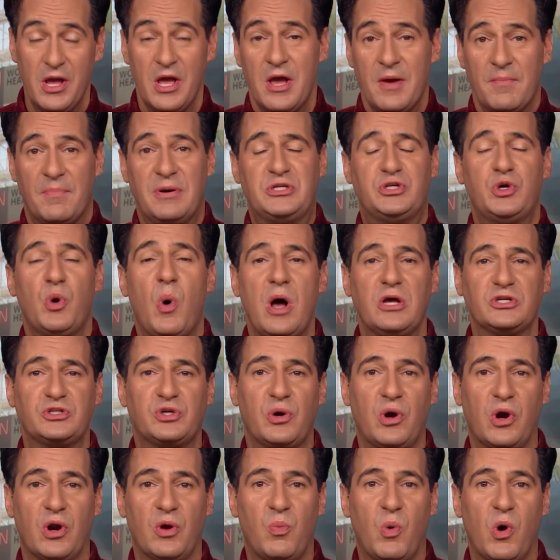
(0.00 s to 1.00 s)
but you also
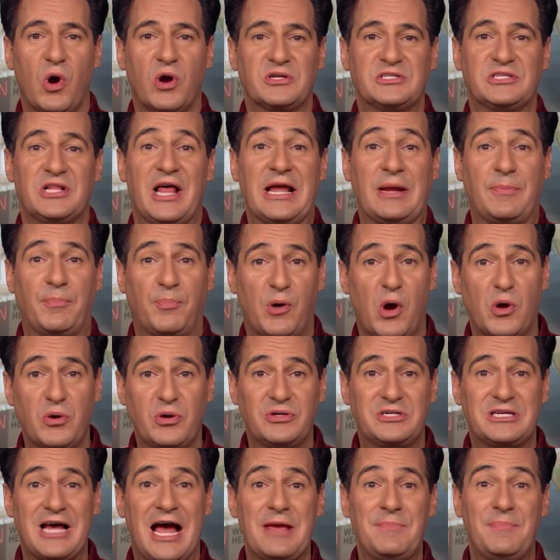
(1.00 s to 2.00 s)
heard words like
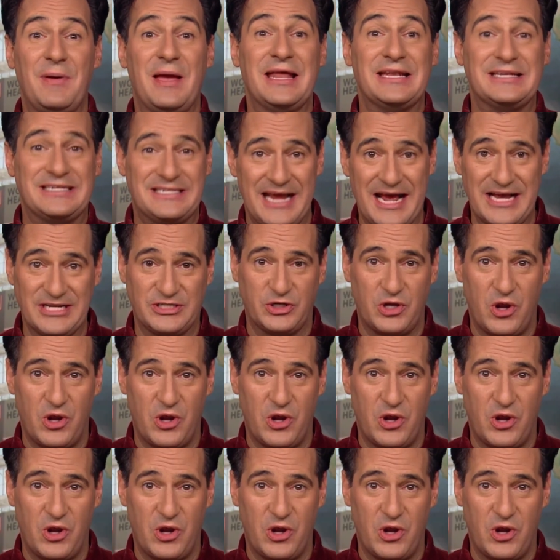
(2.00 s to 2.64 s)
prototype and test